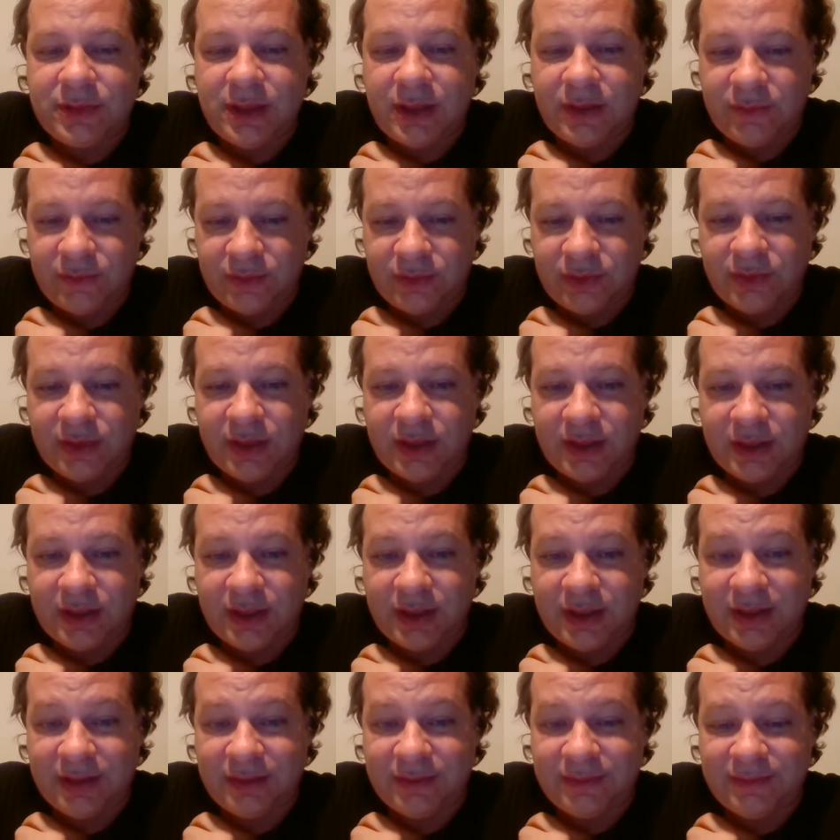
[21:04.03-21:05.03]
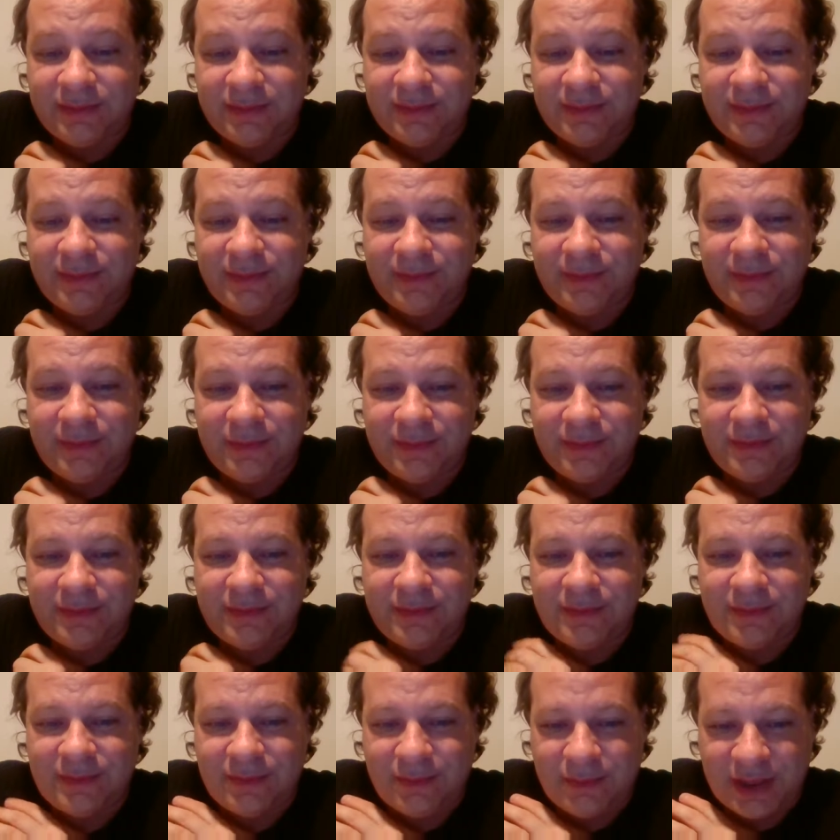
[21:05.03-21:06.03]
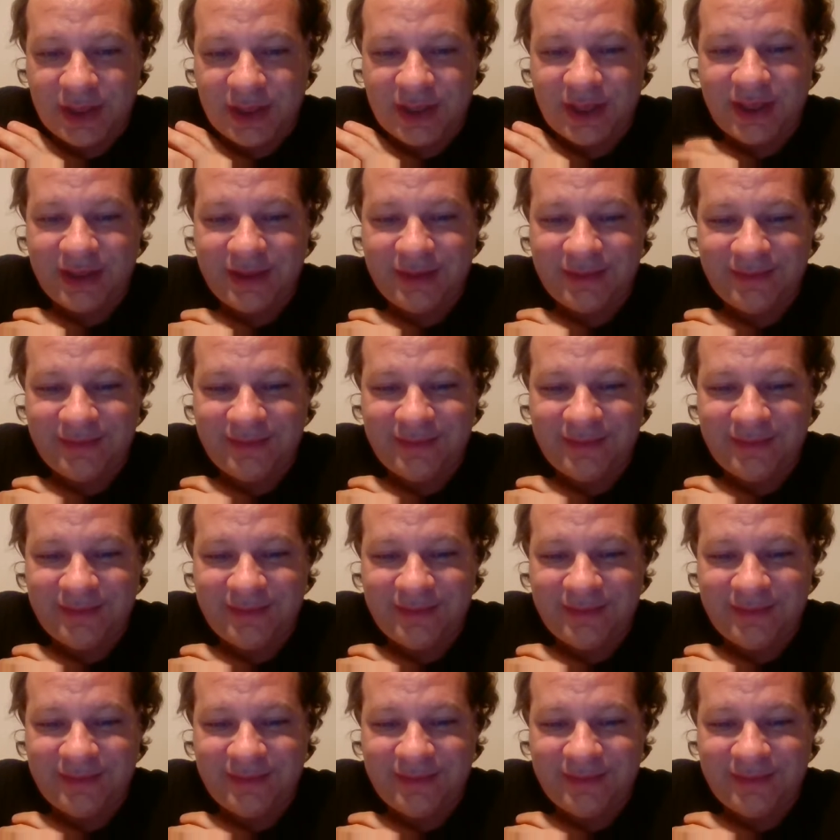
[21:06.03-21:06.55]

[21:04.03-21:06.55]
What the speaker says: Have a great night. Bye.